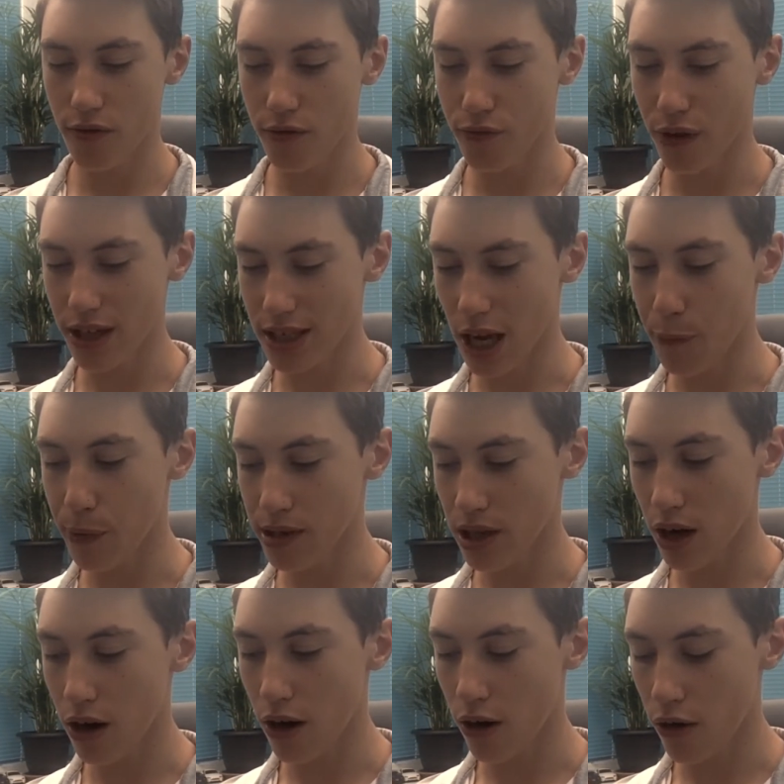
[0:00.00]
this
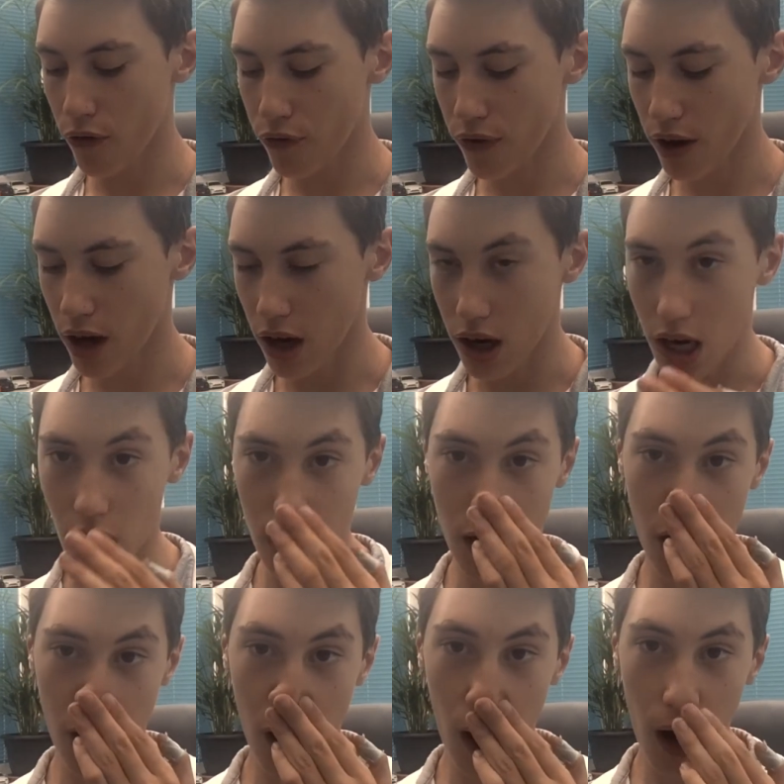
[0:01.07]
episode of
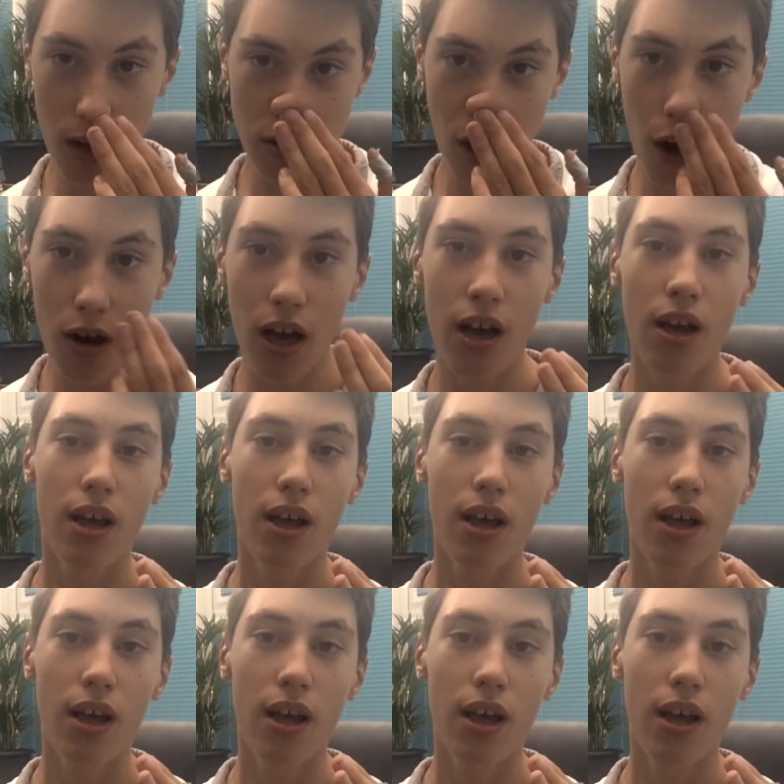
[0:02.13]
Car Talk.